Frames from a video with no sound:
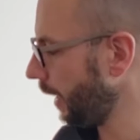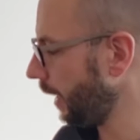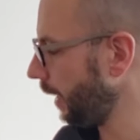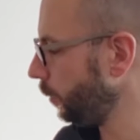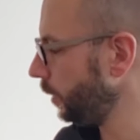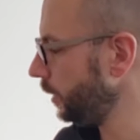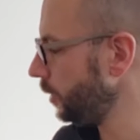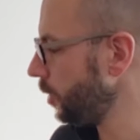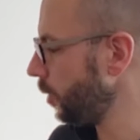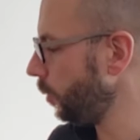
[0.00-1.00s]
I wouldn't
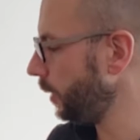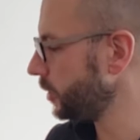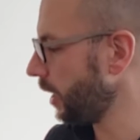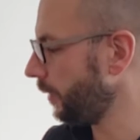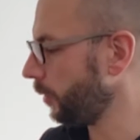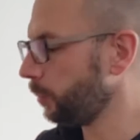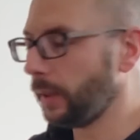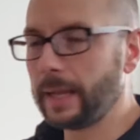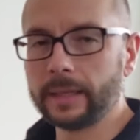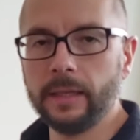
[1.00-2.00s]
know which other
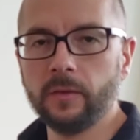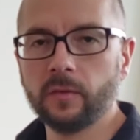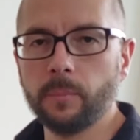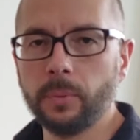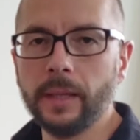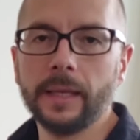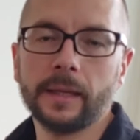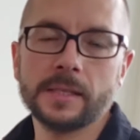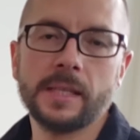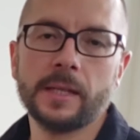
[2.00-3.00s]
black keys to play
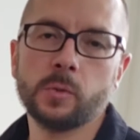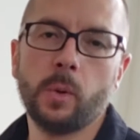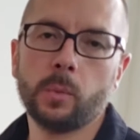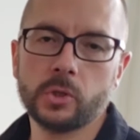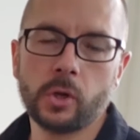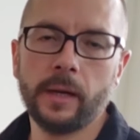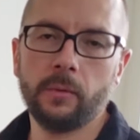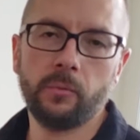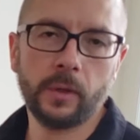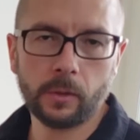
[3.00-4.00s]
because that's what we're trying to
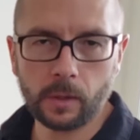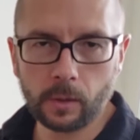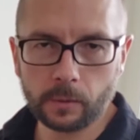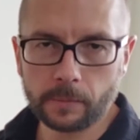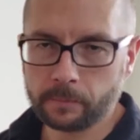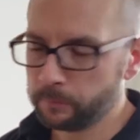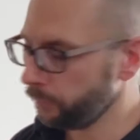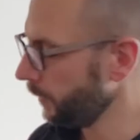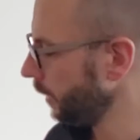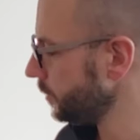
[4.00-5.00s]
figure out.
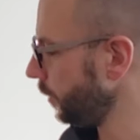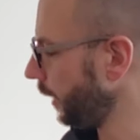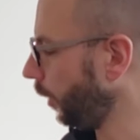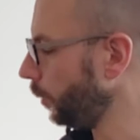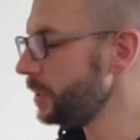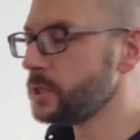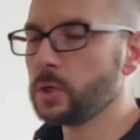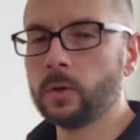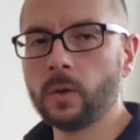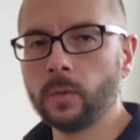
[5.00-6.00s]
So I always
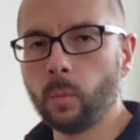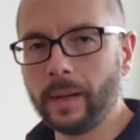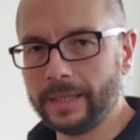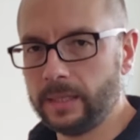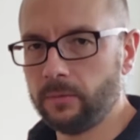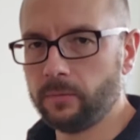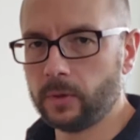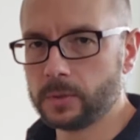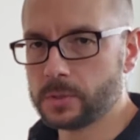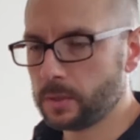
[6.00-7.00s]
start on the white key
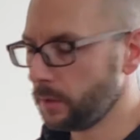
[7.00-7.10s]
first.